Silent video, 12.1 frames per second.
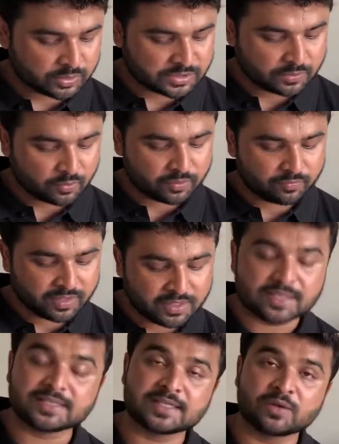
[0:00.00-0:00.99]
question on
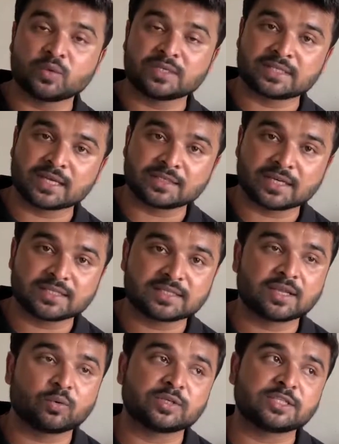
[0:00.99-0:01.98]
various service
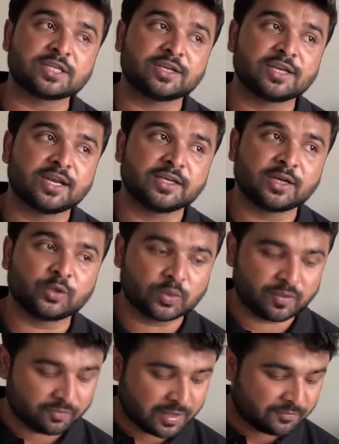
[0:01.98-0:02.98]
sectors, the question related to
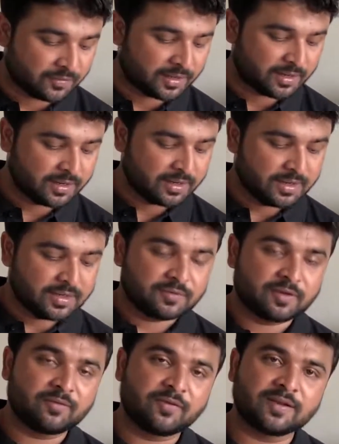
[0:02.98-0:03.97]
the welfare
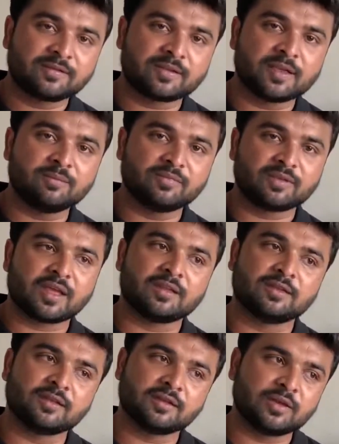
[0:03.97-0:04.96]
schemes
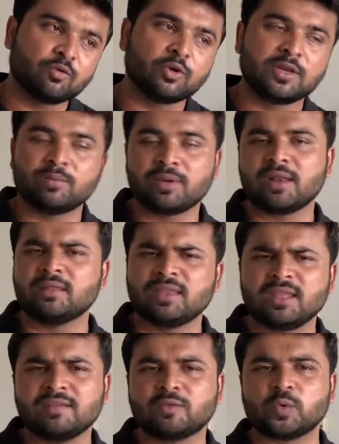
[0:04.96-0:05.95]
and the
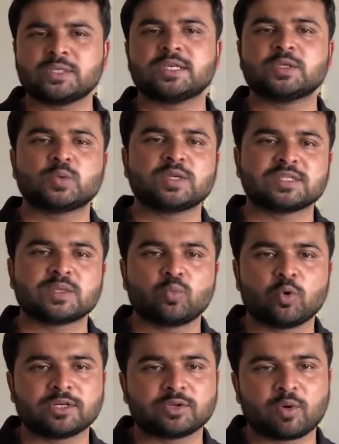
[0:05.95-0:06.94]
neoliberal. These questions were
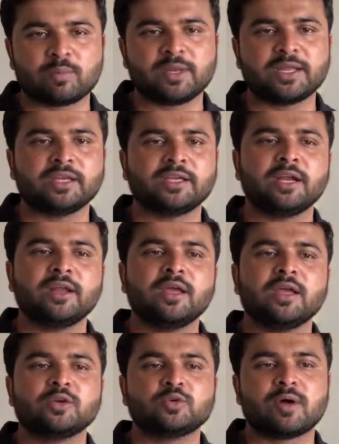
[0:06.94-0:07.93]
somewhat complicated.
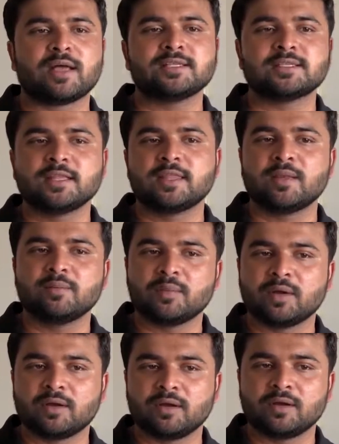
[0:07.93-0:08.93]
To answer
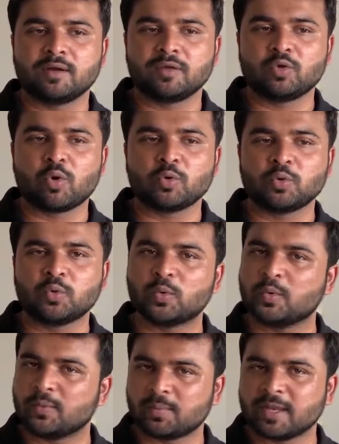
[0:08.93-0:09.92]
them, you have to
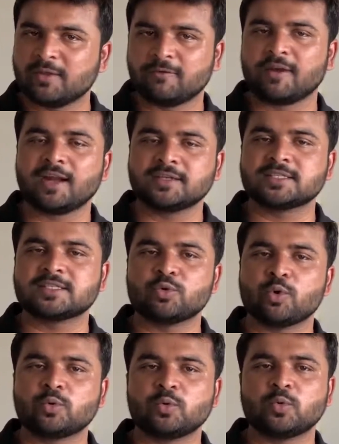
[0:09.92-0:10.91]
know many
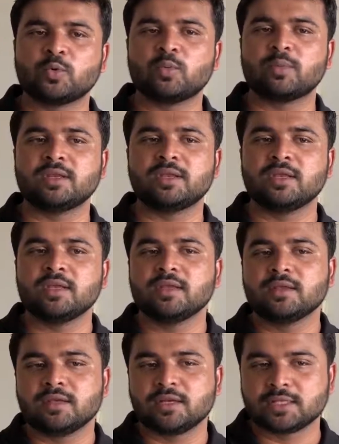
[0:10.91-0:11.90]
facts, you have to know many
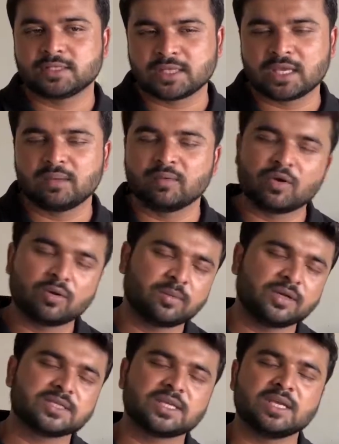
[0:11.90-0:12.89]

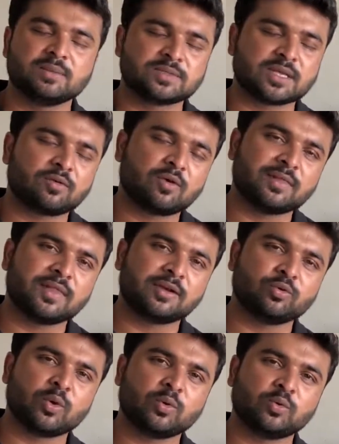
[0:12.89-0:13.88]
government schemes and all
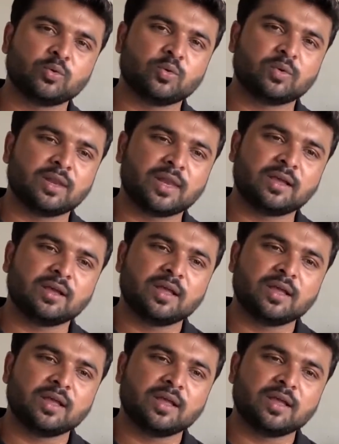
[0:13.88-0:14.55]
that. You have to